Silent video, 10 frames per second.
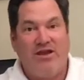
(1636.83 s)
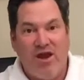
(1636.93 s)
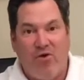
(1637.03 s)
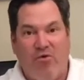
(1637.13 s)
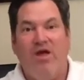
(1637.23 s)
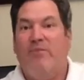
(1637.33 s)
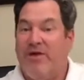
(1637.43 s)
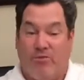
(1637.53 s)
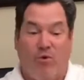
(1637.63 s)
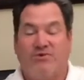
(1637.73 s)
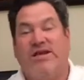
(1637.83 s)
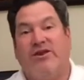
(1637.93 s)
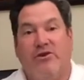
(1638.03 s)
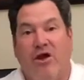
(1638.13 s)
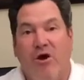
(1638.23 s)
No, but it won't take
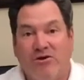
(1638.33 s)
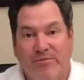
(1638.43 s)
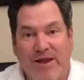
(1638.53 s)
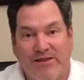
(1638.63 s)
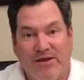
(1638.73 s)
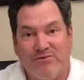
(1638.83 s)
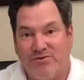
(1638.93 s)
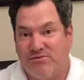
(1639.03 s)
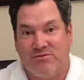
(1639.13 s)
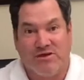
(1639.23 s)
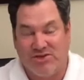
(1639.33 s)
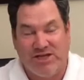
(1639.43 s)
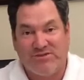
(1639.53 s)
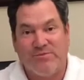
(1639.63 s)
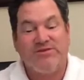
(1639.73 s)
you long to make those
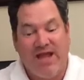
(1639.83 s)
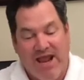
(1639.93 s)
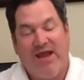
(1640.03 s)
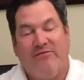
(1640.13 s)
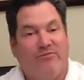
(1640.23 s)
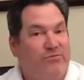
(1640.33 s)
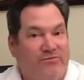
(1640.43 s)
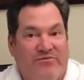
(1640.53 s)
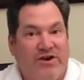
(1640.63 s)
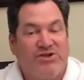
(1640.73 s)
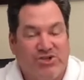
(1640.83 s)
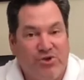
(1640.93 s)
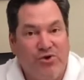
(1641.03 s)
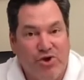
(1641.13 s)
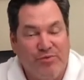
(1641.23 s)
adjustments, and very
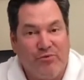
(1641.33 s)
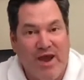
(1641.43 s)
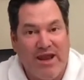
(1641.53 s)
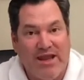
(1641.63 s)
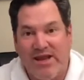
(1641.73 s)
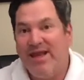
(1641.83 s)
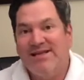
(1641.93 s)
soon you'll be riding it.